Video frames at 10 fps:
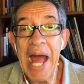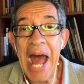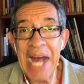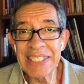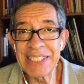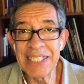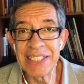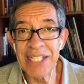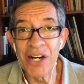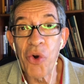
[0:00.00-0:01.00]

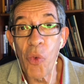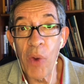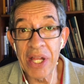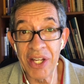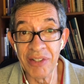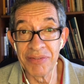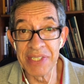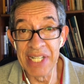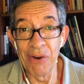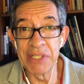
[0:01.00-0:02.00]
Accents are welcome
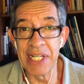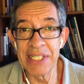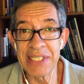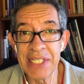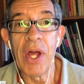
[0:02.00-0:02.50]
nowadays.